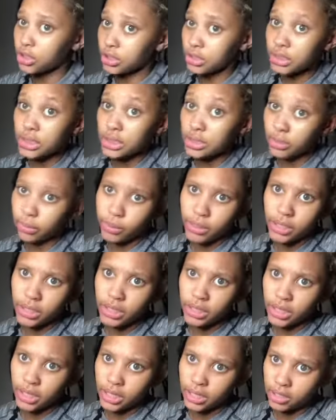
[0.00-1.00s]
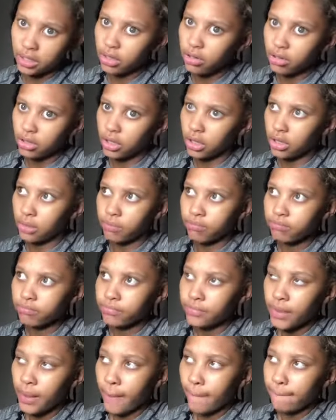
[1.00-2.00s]
sent the wig, like, literally.
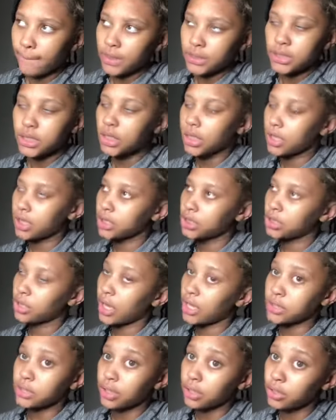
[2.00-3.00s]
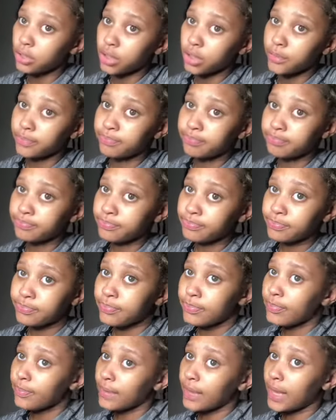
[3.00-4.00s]
But she didn't, so I told her.
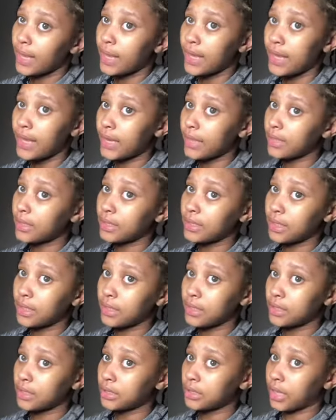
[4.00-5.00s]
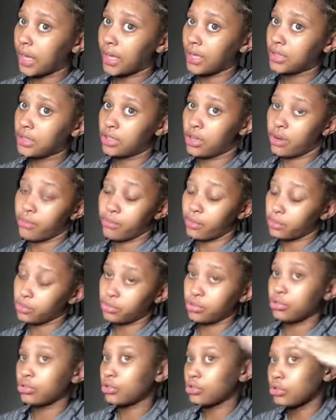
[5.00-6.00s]
And I didn't tell her I'm posting
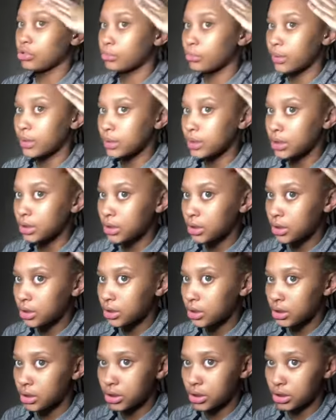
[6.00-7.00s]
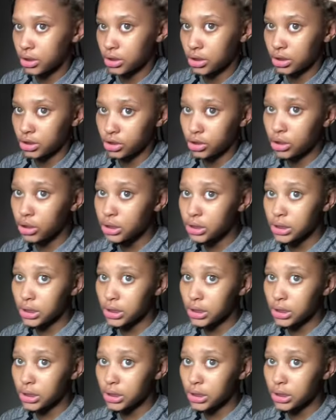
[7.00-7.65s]
on YouTube, but she's going to see